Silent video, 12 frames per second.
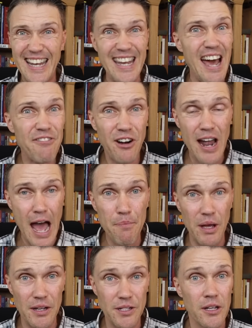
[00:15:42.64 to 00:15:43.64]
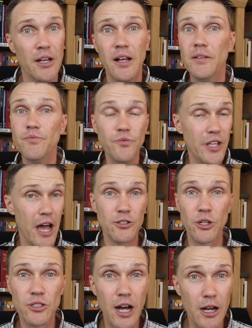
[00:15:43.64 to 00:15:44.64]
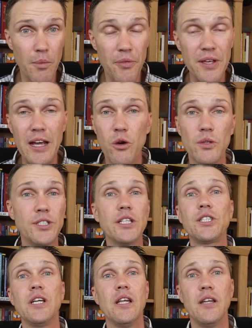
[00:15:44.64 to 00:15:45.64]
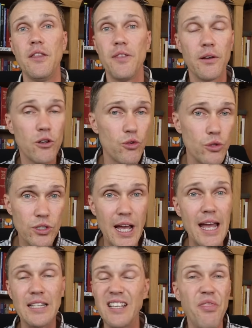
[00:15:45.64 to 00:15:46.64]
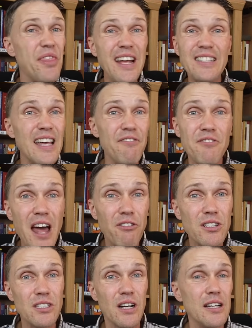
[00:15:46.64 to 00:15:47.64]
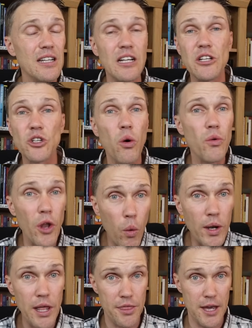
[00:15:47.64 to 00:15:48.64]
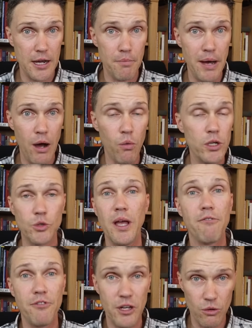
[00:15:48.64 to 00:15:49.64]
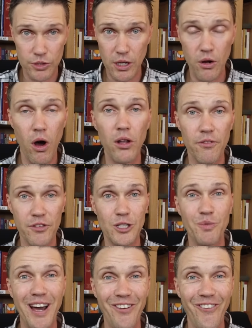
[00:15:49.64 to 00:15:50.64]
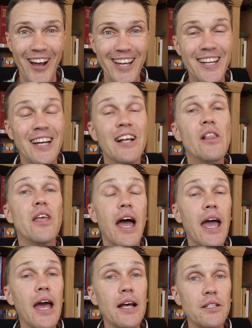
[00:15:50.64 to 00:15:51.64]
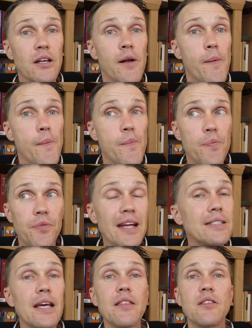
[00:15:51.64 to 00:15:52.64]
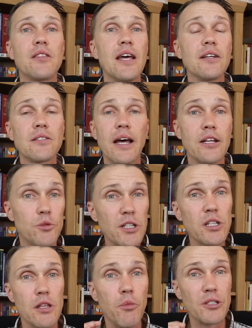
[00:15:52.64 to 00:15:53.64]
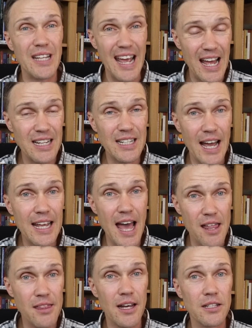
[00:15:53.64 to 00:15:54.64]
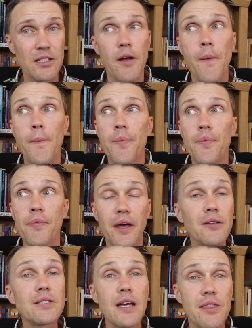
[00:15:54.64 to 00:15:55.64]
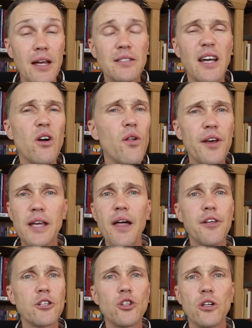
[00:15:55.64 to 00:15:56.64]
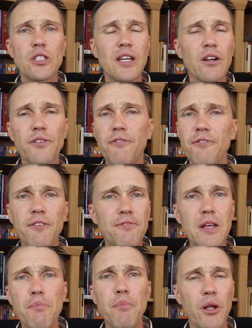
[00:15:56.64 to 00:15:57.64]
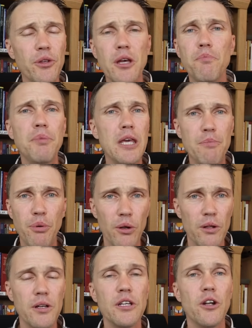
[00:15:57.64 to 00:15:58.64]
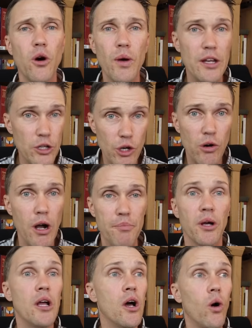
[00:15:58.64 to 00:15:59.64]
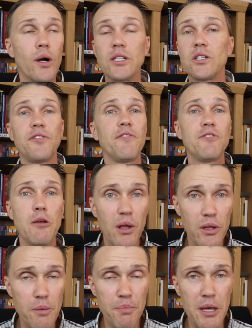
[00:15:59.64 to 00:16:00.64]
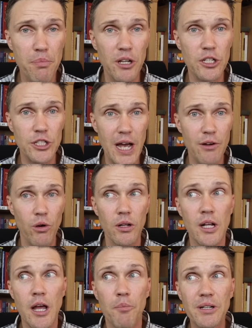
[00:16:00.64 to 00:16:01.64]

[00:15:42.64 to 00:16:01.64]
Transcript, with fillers: Never happened. They also talk about the Inquisition and the Crusades and things they've never studied and don't know anything about, which we have videos on all of these, by the way. And they say things like, especially the most anti-Catholics, they'll say things like, oh, the Catholic Church killed 50 million people, you know, in Europe, or just 50 million people in general.